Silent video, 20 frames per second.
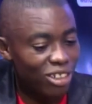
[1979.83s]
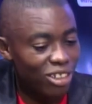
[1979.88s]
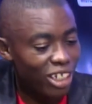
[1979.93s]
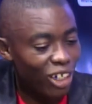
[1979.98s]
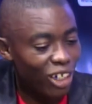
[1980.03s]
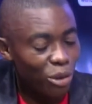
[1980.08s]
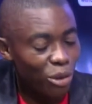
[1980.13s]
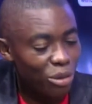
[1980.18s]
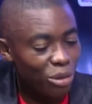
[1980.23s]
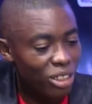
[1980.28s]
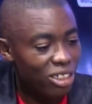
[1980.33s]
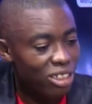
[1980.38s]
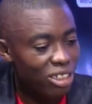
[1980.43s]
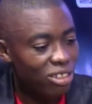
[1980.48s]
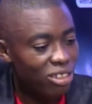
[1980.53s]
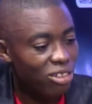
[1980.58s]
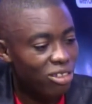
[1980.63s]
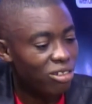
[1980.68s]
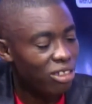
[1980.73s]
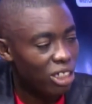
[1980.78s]
in their
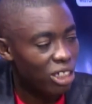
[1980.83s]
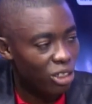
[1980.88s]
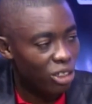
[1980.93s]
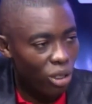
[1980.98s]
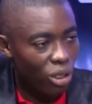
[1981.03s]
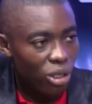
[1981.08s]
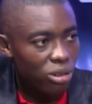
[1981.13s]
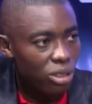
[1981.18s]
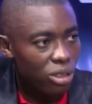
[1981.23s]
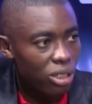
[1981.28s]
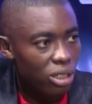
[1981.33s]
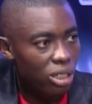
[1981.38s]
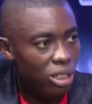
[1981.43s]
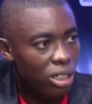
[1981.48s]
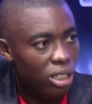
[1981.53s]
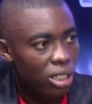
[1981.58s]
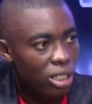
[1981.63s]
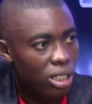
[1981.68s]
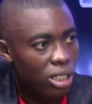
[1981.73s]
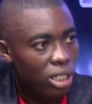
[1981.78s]
communities secure
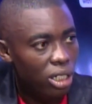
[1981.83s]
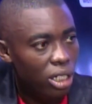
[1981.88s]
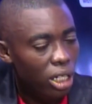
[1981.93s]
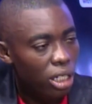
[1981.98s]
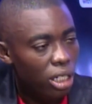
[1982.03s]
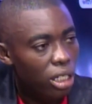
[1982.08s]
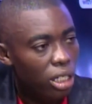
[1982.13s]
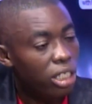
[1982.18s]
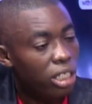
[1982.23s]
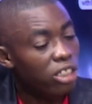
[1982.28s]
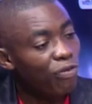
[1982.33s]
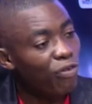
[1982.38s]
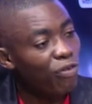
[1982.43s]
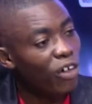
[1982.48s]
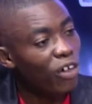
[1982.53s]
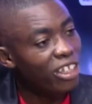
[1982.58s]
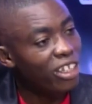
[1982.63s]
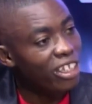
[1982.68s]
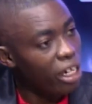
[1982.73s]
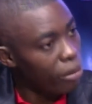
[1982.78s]
is
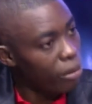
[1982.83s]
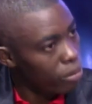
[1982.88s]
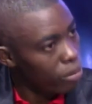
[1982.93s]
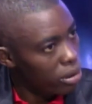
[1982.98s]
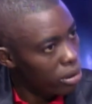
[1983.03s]
for them.